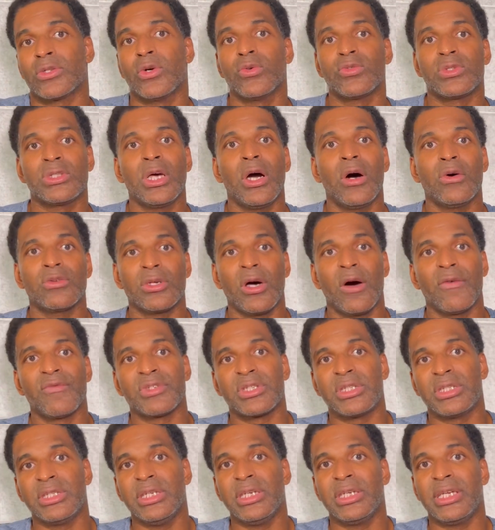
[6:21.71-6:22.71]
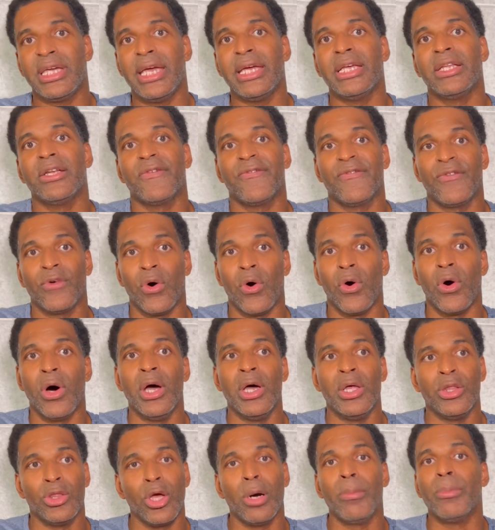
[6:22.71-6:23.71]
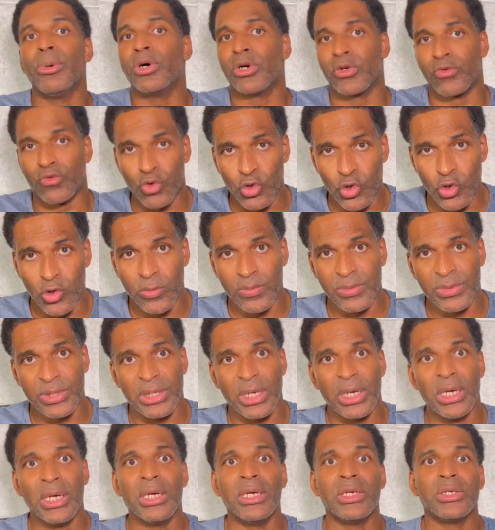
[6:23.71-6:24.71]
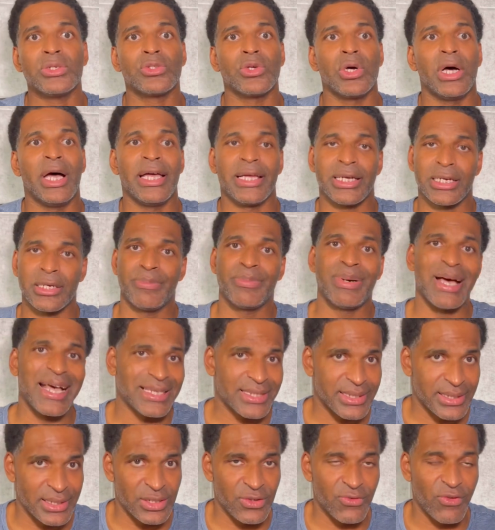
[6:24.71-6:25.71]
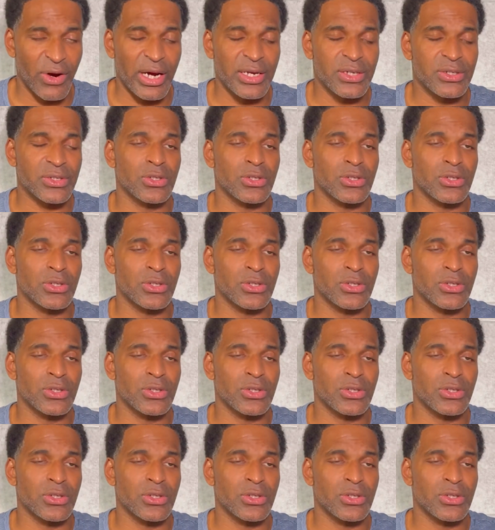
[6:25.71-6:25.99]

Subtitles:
Hotels obviously cater for number of rooms, and capacity, right?